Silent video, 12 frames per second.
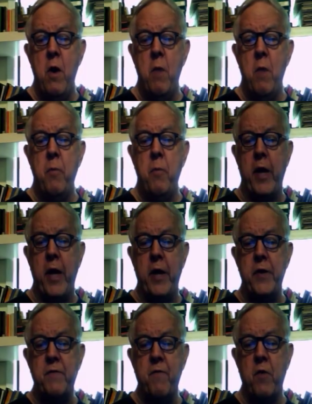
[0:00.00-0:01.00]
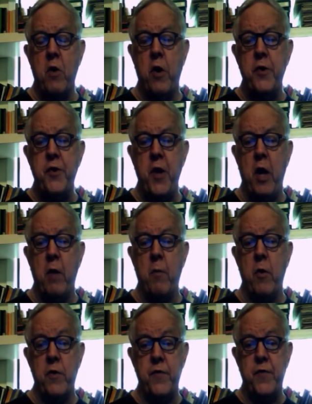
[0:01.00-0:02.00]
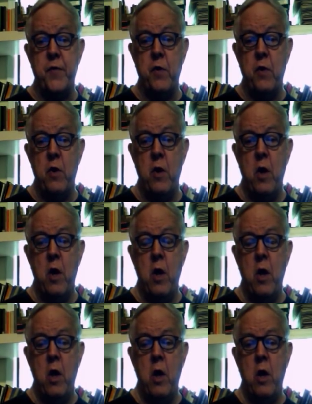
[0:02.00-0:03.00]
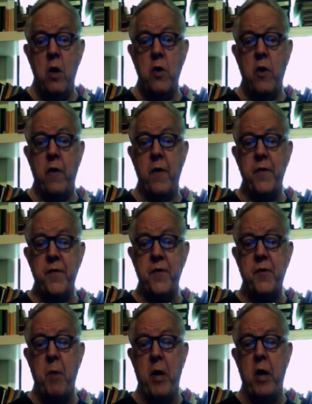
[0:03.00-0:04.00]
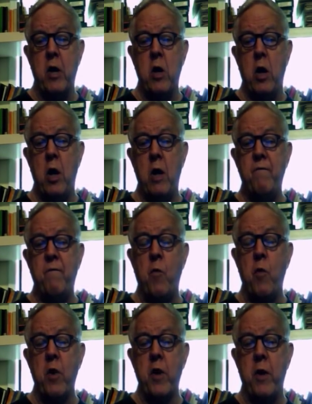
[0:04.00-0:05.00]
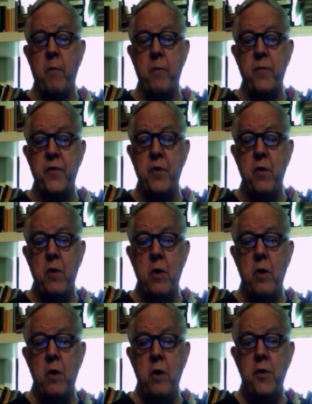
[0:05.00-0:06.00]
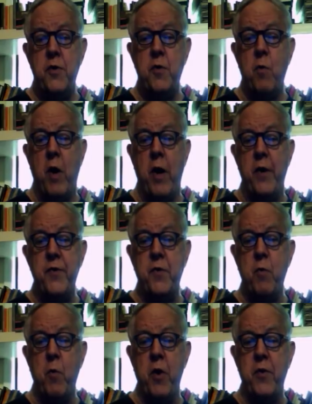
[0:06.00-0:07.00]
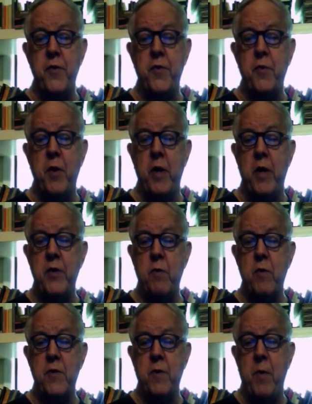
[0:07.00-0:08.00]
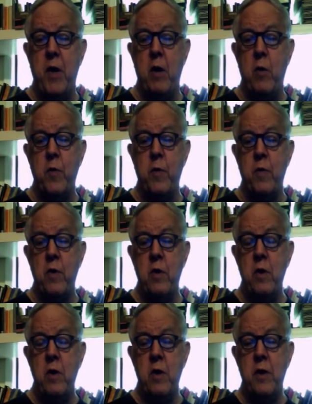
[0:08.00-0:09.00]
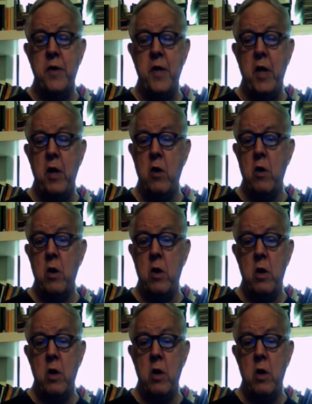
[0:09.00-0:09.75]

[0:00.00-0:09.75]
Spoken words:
plans for large animals. That is a spinal column, 4 limbs, 2 eyes, 2 ears, 2 nostrils, a mouth, a tail,